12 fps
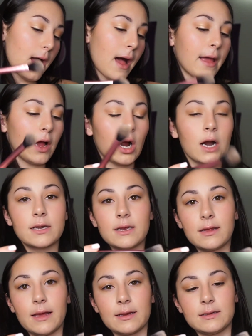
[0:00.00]
I
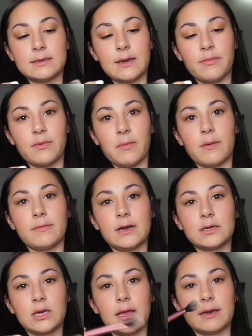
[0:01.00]
hardly like dipped my
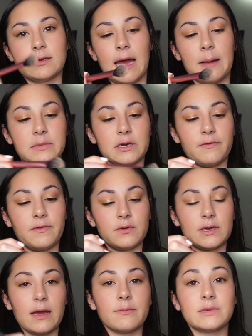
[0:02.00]
brush. I like tapped it a few
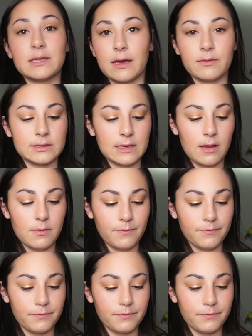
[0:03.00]
times and that was it.